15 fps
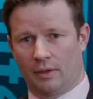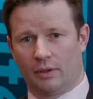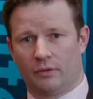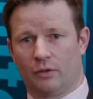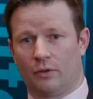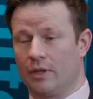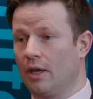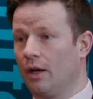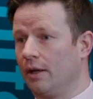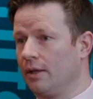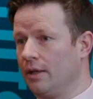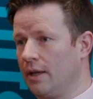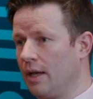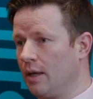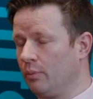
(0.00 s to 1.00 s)
So the
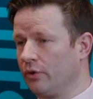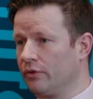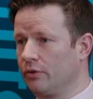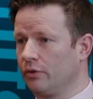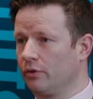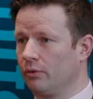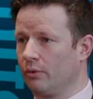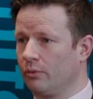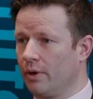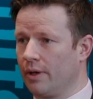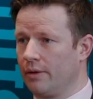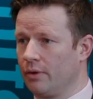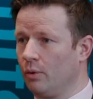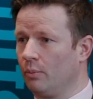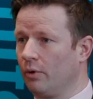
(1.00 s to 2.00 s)
IEA puts
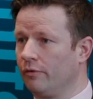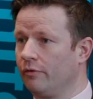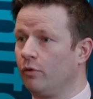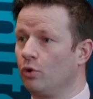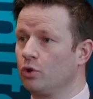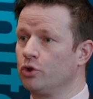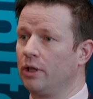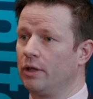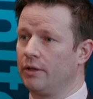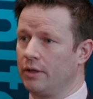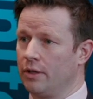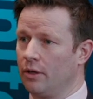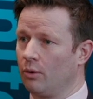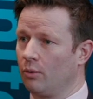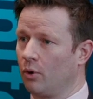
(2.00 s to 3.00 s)
a number of 4 trillion a
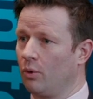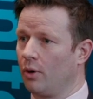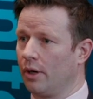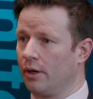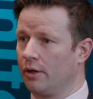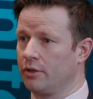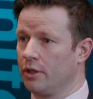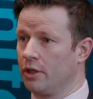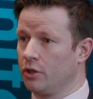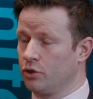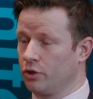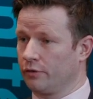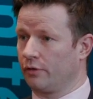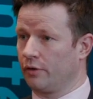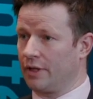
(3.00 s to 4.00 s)
year required
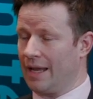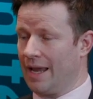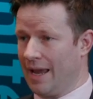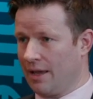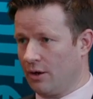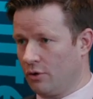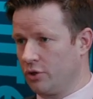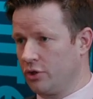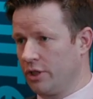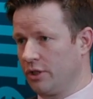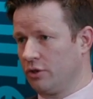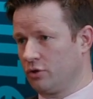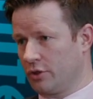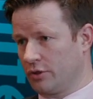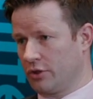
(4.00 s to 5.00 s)
just for the energy
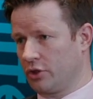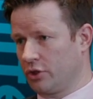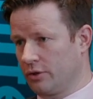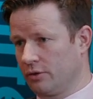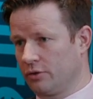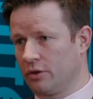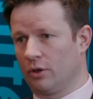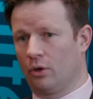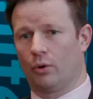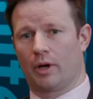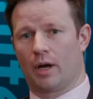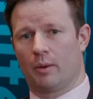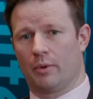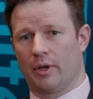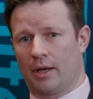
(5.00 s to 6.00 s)
transition to the low
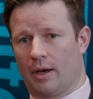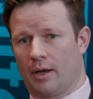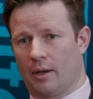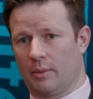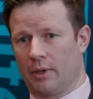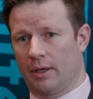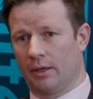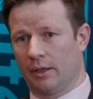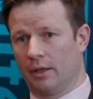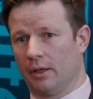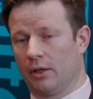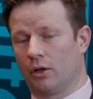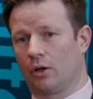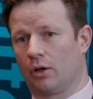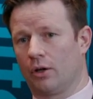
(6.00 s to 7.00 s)
carbon economy.
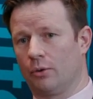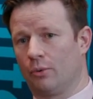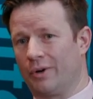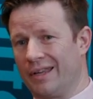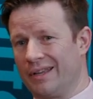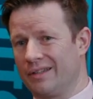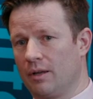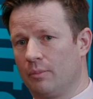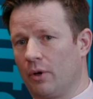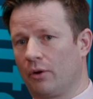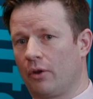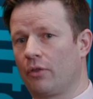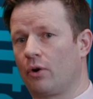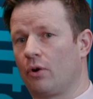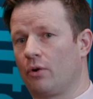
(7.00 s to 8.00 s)
Currently, we're hitting about
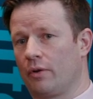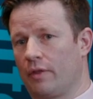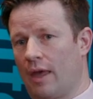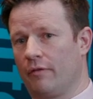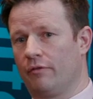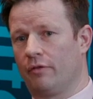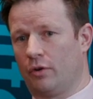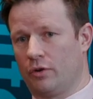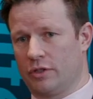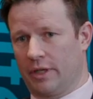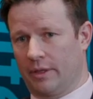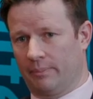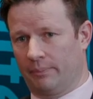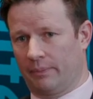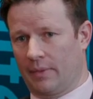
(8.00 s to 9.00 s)
a third of that
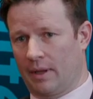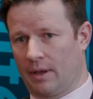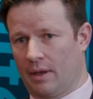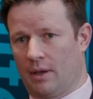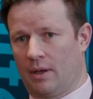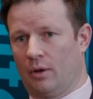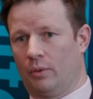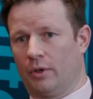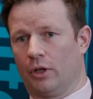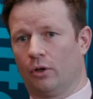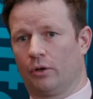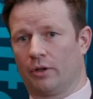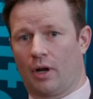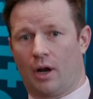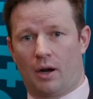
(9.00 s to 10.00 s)
funding. When you
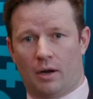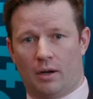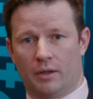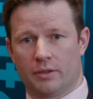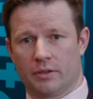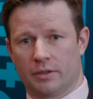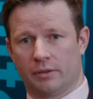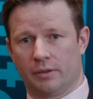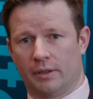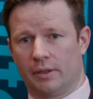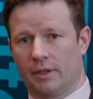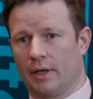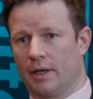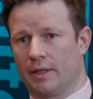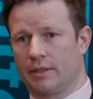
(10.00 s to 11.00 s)
look at Ireland in
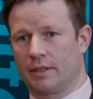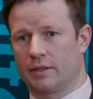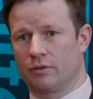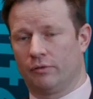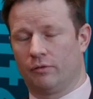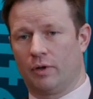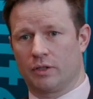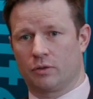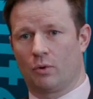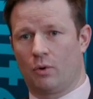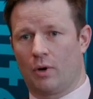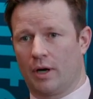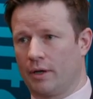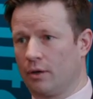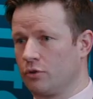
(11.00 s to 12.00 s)
the context of what's
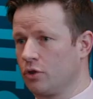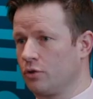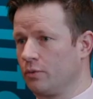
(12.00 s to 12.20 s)
required out to